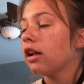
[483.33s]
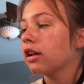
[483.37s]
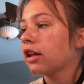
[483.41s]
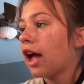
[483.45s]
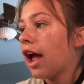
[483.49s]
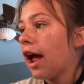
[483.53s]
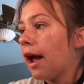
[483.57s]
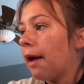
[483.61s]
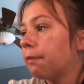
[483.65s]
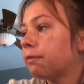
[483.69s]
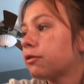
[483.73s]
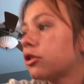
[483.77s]

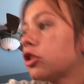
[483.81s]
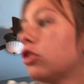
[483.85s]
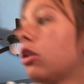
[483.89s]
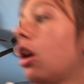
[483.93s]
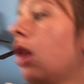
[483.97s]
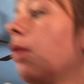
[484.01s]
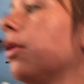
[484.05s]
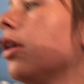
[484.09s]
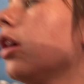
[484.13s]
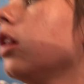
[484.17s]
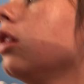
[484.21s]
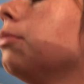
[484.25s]
Okay, so
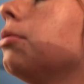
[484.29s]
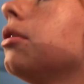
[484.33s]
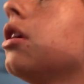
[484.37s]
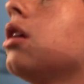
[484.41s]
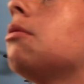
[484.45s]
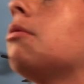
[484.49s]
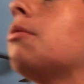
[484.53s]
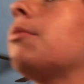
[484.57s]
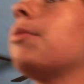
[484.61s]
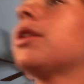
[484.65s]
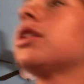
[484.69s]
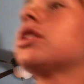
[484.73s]
now we're gonna put
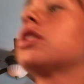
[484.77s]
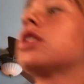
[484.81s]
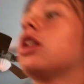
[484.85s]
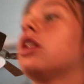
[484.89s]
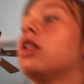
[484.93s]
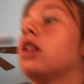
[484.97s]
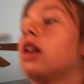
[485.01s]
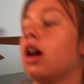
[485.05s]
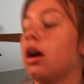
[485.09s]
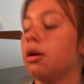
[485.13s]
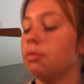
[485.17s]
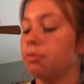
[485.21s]
on a
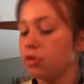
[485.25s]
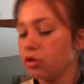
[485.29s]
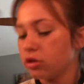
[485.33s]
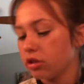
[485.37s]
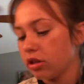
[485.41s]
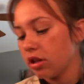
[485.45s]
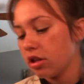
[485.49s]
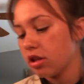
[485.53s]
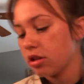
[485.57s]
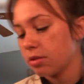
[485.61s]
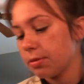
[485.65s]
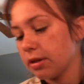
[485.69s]
mascara. I'm
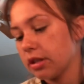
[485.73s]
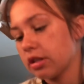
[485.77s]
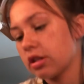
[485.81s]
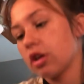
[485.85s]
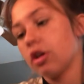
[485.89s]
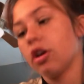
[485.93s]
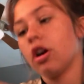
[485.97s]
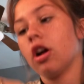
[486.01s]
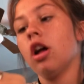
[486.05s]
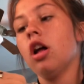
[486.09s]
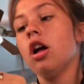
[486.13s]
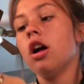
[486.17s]
using this
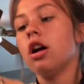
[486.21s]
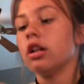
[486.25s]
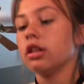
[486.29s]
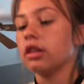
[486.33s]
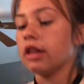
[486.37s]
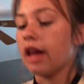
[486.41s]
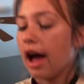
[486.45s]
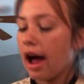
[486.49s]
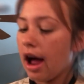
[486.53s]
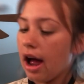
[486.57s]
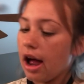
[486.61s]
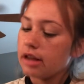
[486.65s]
mascara,
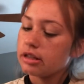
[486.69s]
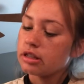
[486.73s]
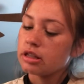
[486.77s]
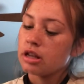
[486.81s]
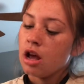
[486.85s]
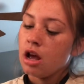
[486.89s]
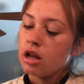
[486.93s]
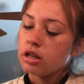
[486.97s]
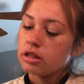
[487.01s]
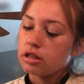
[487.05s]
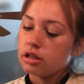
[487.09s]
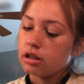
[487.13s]
Lash
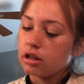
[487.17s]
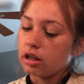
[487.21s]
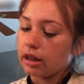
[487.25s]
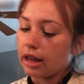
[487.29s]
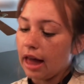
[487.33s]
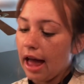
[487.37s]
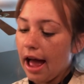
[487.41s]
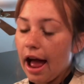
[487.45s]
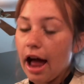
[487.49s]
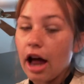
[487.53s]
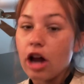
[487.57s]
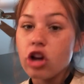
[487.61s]

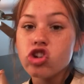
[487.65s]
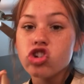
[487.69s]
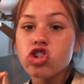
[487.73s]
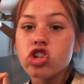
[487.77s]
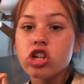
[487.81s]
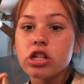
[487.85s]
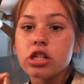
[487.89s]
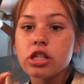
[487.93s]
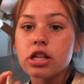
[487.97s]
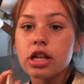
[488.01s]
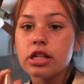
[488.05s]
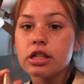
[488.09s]

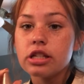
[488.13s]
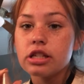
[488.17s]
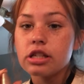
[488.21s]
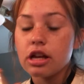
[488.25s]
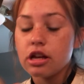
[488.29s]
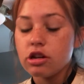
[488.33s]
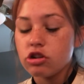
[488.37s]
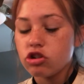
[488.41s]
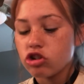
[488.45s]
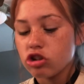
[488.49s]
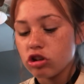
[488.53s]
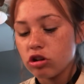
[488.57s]
Lash
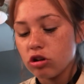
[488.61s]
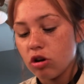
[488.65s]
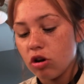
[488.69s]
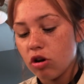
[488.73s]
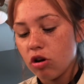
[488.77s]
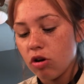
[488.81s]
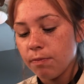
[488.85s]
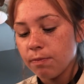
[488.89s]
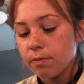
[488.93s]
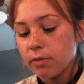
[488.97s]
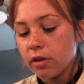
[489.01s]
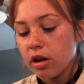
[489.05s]

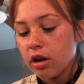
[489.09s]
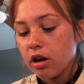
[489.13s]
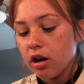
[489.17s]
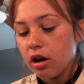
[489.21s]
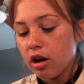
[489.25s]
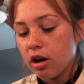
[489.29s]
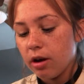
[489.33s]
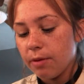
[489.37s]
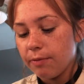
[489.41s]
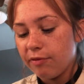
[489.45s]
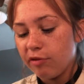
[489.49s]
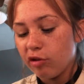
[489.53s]
Sensational
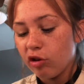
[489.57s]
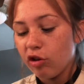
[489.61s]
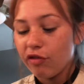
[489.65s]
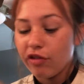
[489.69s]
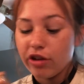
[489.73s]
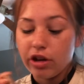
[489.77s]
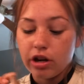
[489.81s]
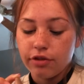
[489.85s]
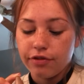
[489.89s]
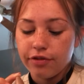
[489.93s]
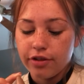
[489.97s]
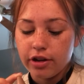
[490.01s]
um, Full
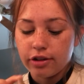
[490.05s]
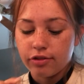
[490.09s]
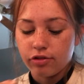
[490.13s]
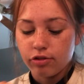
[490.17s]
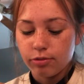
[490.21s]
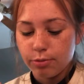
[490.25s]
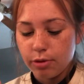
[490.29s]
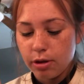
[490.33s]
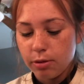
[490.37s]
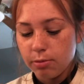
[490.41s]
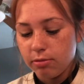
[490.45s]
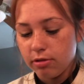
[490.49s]
Fan Effect
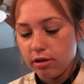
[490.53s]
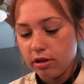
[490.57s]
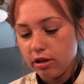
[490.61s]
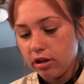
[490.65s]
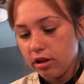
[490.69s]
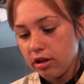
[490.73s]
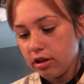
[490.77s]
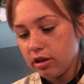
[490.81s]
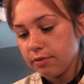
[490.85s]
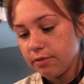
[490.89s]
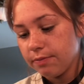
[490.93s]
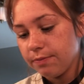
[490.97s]
from
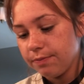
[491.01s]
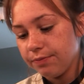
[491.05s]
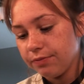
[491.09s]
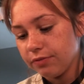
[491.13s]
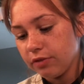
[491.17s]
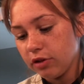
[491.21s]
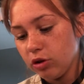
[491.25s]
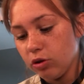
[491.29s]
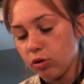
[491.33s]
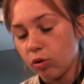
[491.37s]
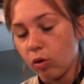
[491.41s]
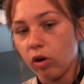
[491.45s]
Maybelline,
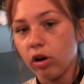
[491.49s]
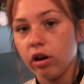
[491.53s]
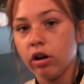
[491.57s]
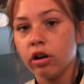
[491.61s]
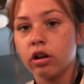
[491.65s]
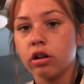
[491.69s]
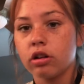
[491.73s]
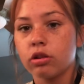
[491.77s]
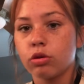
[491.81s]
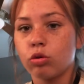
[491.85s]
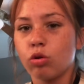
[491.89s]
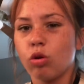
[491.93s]
New
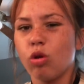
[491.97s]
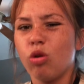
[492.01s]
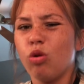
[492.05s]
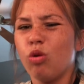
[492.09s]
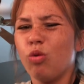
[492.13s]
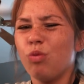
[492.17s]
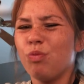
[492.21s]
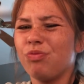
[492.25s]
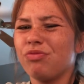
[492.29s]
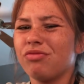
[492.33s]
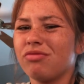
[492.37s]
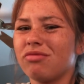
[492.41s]
York.
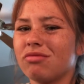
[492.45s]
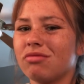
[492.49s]
So,